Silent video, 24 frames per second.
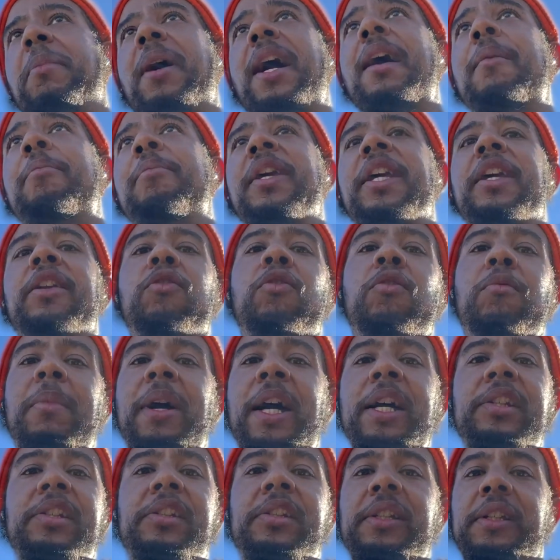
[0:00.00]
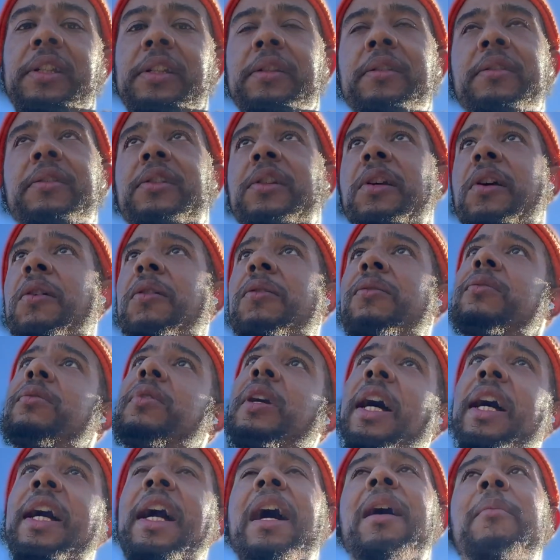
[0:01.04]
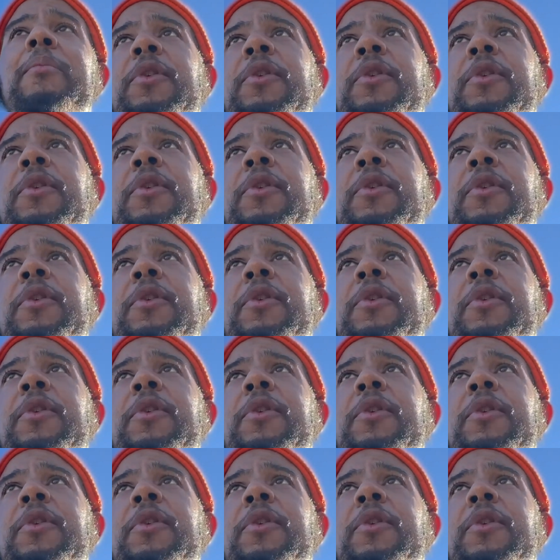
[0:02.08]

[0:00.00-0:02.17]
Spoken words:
is by being on my shit. So I